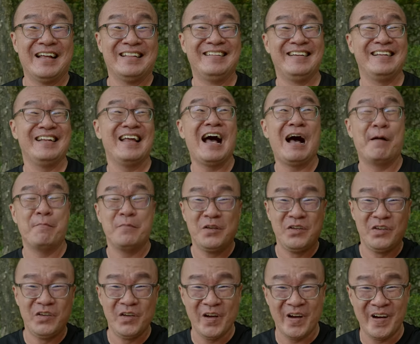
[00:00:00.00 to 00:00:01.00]
did up
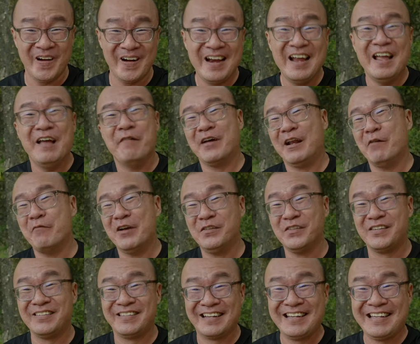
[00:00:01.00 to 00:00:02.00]
here when I went to
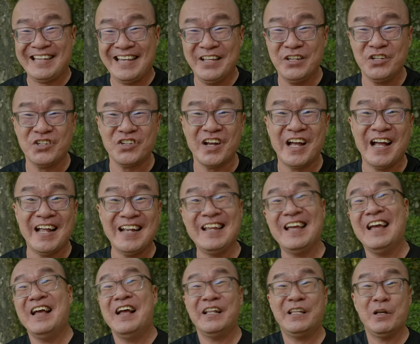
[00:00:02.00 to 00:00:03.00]
Sekinchan.
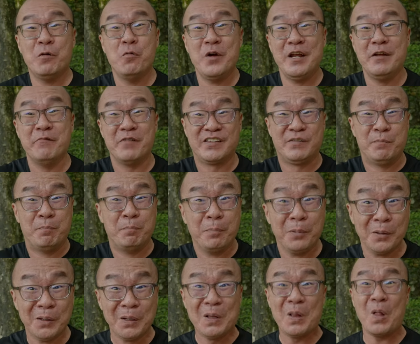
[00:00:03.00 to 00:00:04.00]
The wind was
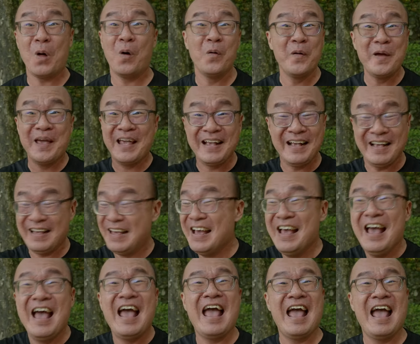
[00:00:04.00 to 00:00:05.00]
blowing
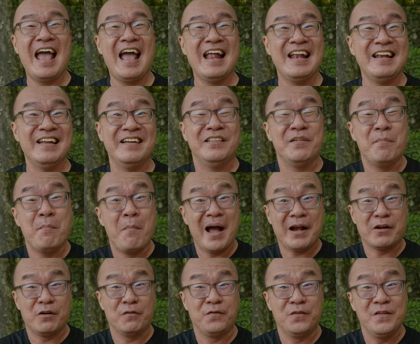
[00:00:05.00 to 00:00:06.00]
and the
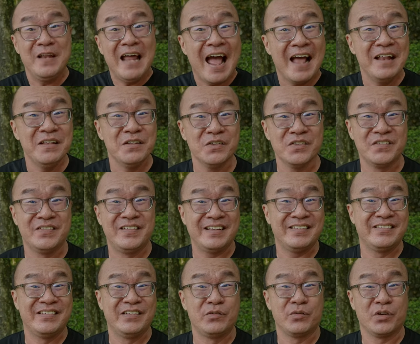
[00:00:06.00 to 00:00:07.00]
microphone handles that
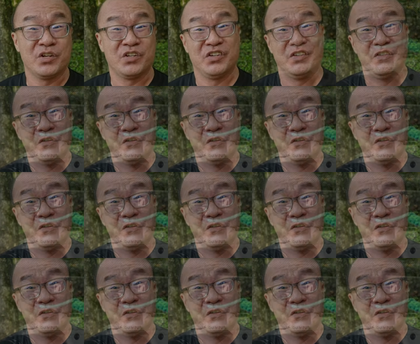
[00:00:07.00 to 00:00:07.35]
situation